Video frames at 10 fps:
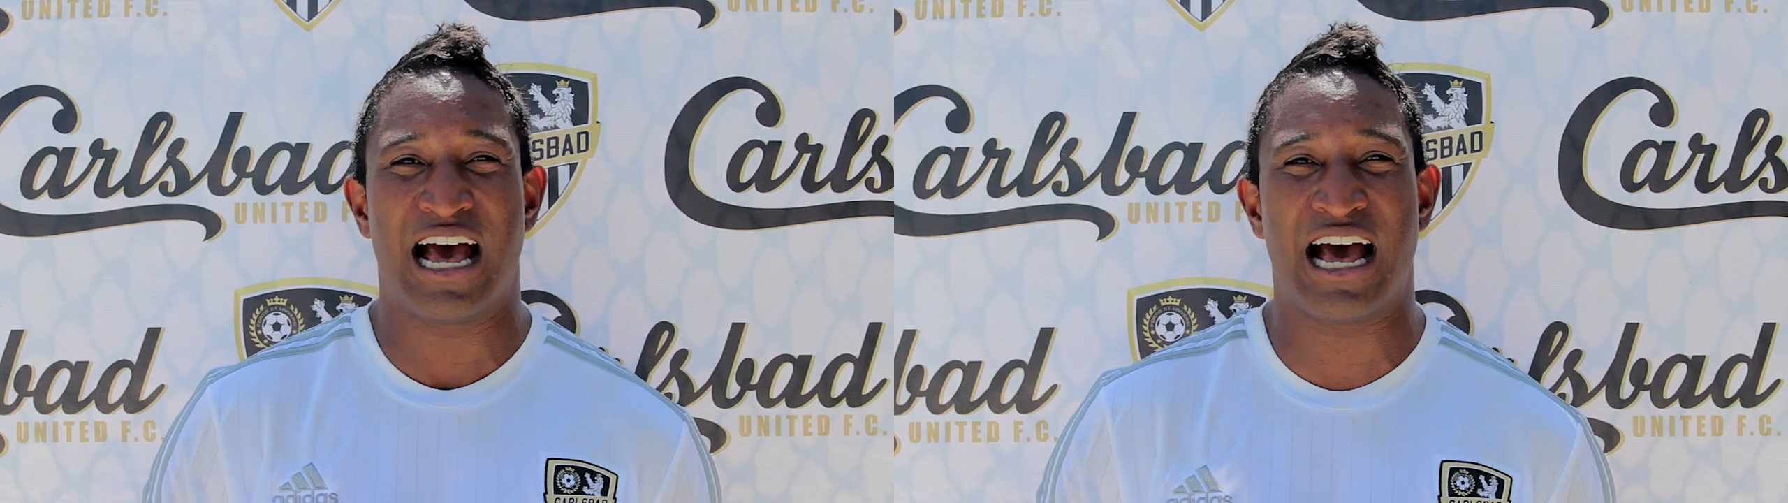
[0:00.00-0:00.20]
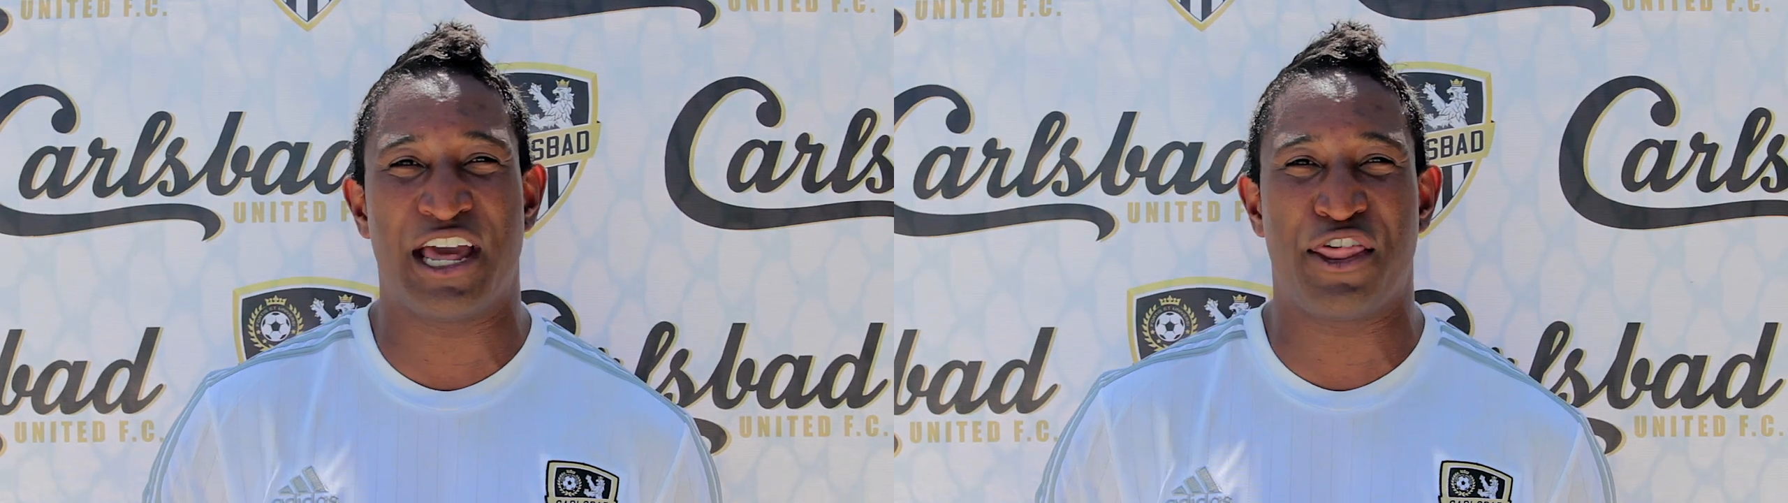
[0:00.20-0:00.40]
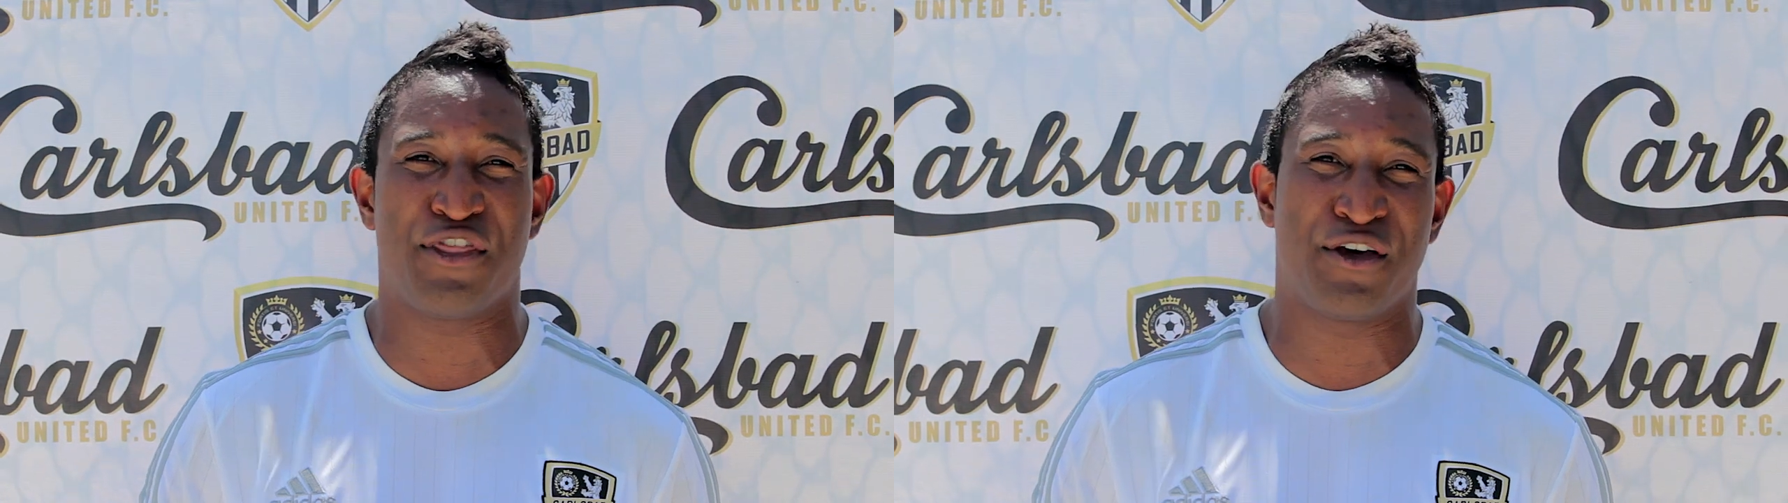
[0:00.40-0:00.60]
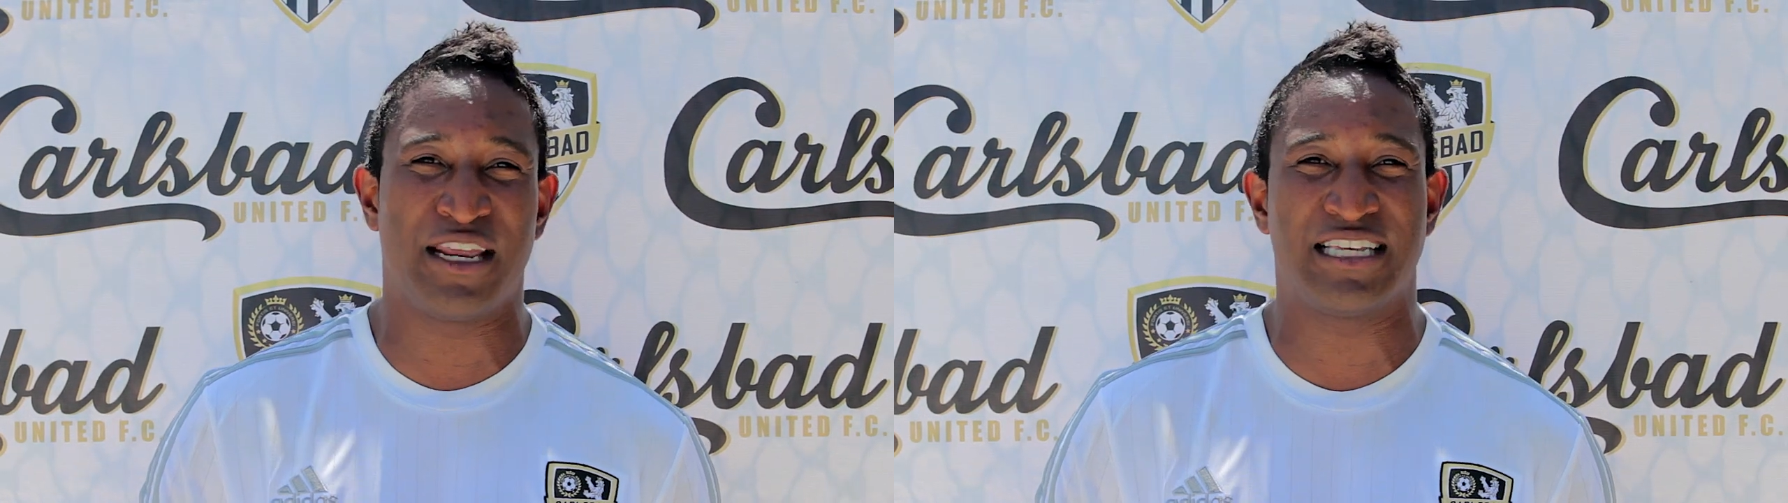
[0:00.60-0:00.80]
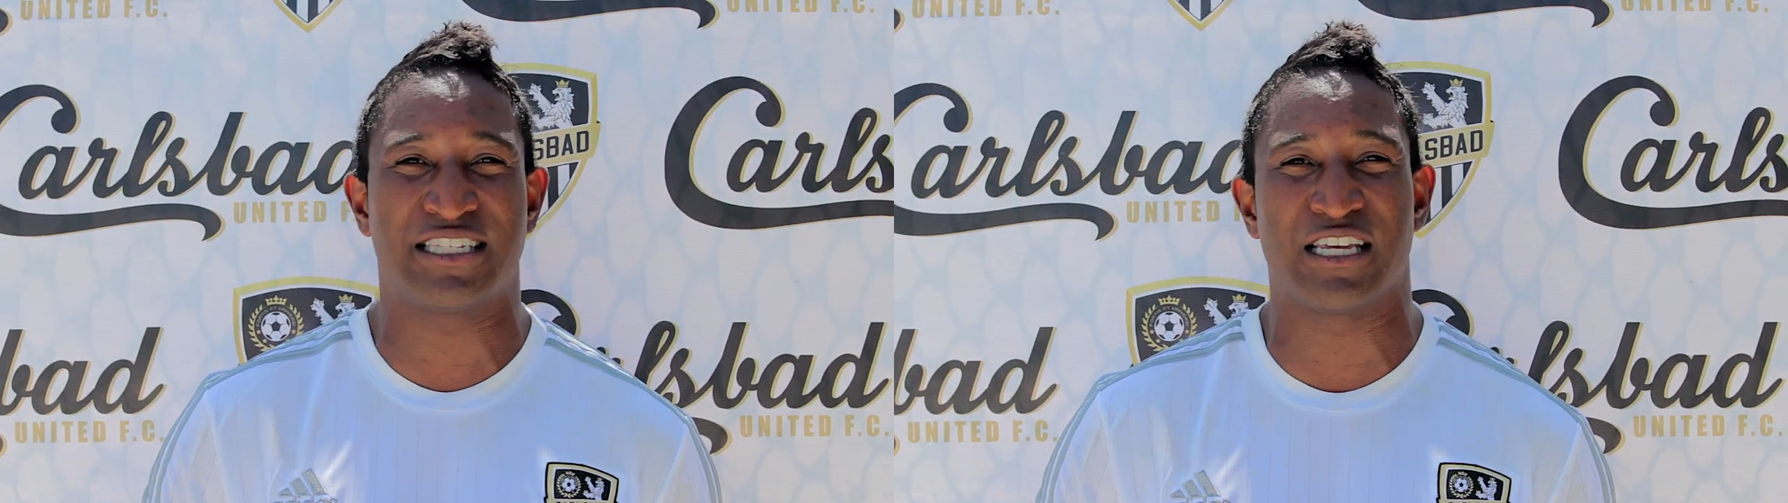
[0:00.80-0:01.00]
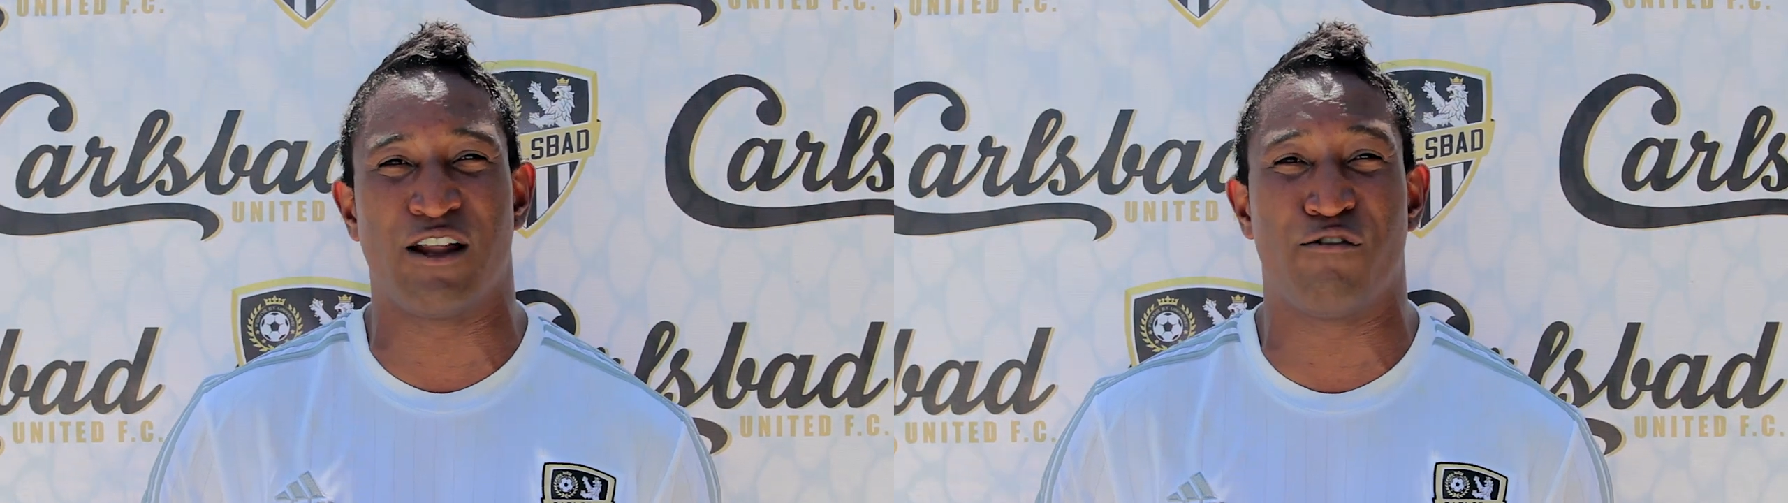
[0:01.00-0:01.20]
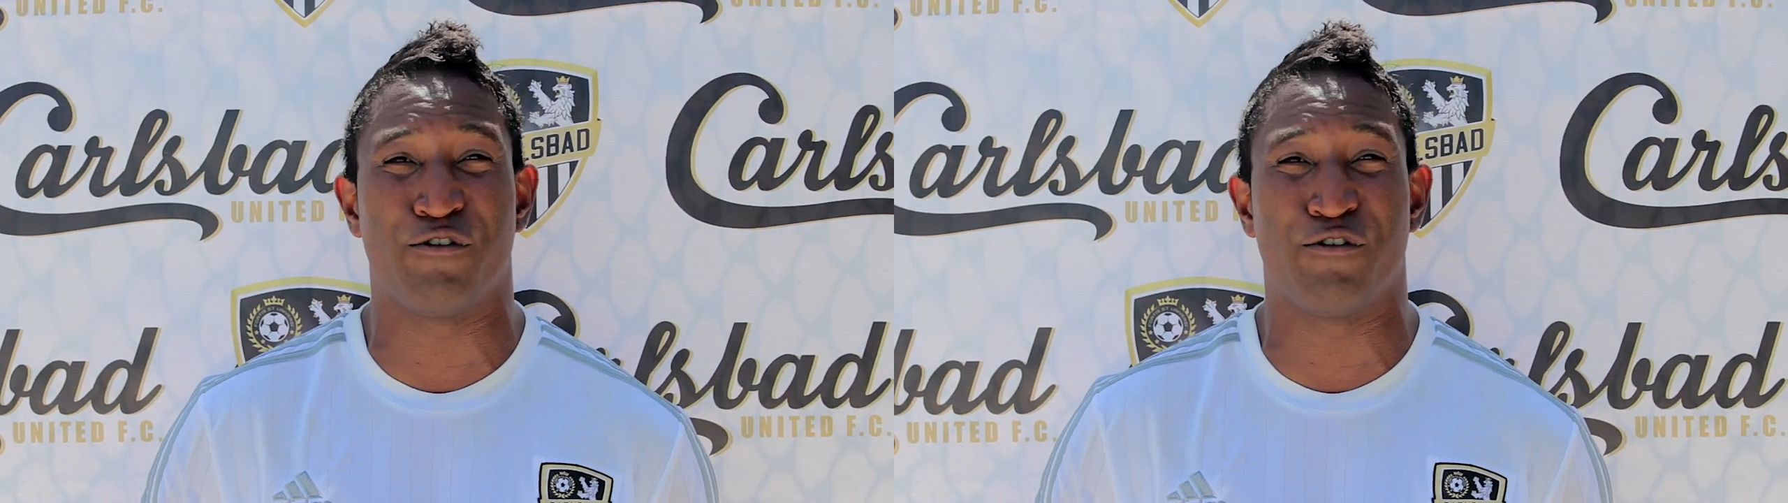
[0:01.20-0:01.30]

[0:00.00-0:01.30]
high 30s to low